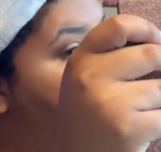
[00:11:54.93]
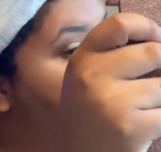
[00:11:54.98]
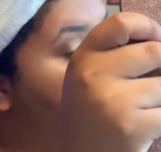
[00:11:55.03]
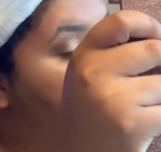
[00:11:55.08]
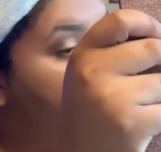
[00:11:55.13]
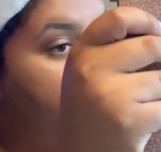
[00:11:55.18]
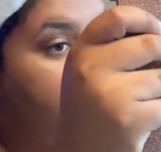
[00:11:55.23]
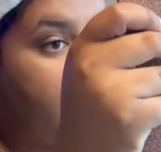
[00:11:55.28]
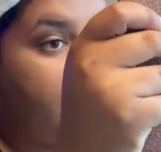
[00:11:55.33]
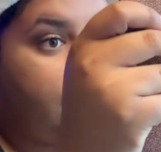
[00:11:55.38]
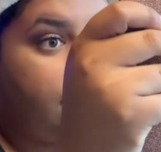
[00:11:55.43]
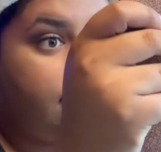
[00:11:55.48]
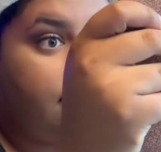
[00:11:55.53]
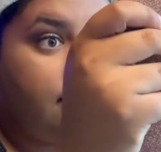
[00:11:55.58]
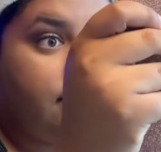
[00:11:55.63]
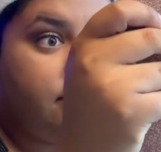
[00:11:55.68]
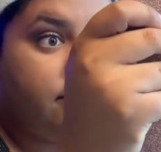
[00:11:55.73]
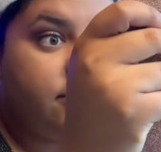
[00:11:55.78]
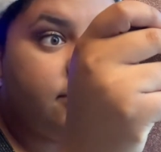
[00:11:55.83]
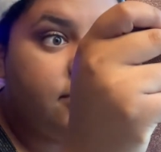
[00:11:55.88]
feel like
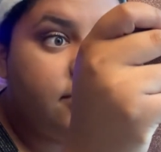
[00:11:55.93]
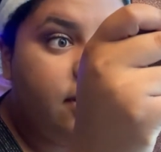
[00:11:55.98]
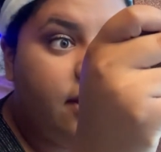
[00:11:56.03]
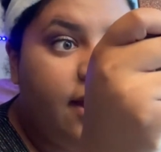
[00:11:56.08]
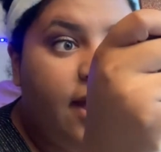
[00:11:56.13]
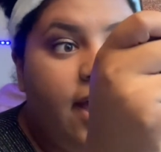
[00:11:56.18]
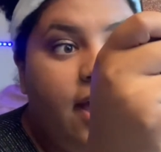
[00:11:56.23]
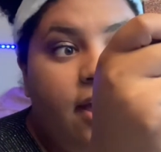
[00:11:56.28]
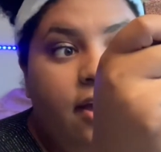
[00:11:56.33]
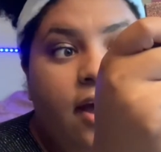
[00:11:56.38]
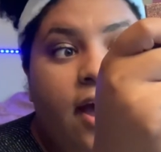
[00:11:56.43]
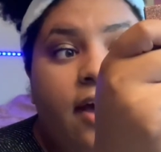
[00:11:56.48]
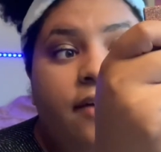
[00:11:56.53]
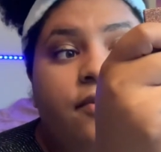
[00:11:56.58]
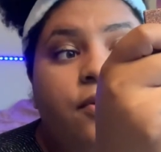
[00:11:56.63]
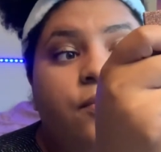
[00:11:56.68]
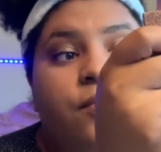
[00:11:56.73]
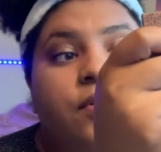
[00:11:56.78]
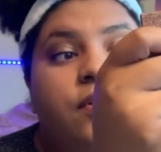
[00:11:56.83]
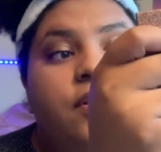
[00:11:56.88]
they just have
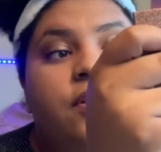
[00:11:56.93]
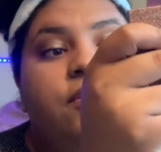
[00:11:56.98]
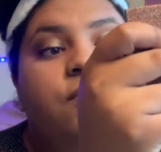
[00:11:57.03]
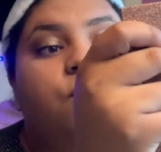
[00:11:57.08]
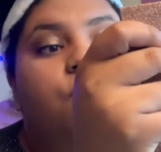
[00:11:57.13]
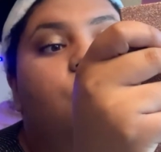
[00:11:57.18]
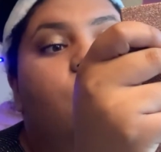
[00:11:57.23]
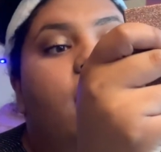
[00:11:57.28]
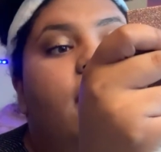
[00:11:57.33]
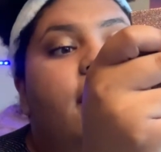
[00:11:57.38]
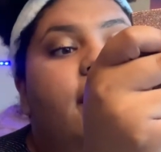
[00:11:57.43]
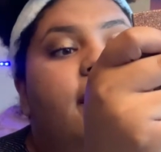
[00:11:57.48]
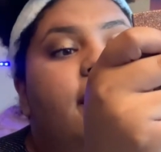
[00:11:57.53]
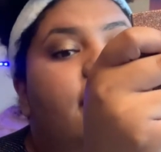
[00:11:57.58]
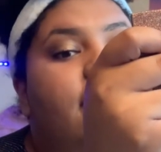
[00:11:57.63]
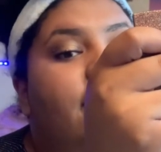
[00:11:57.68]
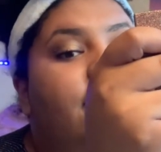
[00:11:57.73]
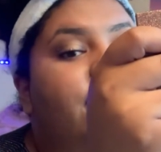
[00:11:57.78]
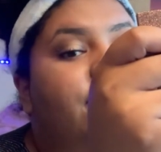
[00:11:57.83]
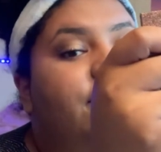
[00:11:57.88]
a really good way
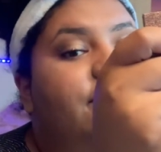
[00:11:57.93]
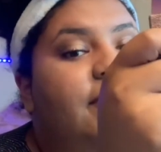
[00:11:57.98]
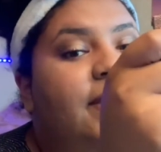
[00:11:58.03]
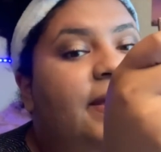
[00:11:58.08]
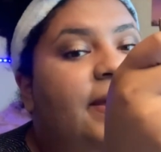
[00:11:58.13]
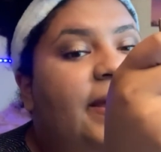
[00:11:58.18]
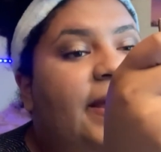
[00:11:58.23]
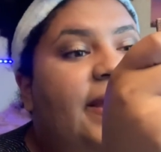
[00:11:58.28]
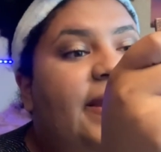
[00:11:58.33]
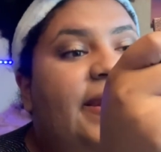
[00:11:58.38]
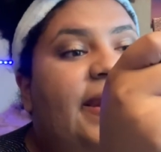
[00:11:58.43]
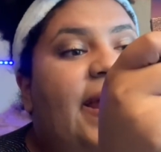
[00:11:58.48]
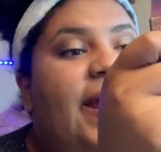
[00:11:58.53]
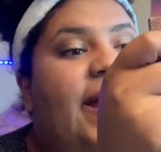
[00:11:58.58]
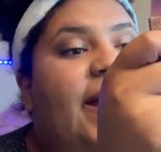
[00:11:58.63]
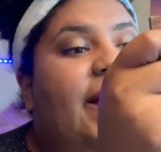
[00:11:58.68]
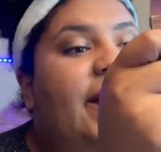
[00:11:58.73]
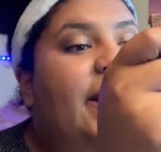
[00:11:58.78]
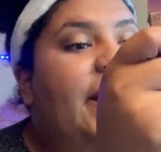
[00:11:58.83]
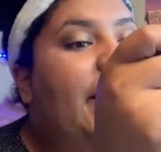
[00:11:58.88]
of thinking
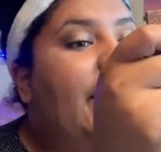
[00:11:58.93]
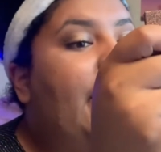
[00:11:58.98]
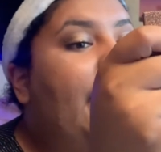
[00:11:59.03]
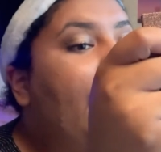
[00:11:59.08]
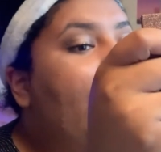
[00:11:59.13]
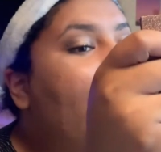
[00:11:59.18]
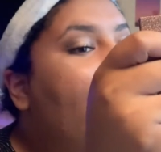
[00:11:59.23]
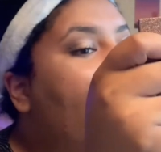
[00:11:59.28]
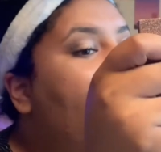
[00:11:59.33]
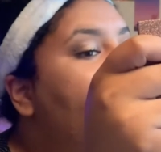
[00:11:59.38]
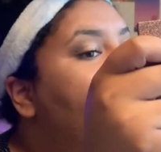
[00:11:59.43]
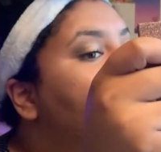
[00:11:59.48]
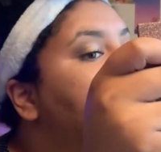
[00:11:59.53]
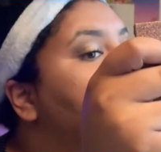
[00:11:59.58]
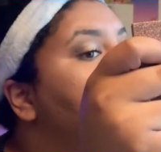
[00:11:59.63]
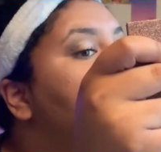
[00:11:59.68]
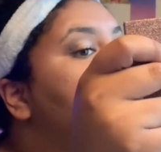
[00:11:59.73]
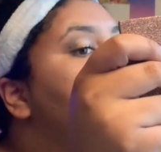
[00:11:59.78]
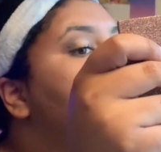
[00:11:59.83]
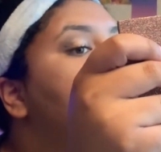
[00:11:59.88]
that,
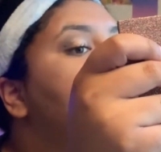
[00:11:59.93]
um,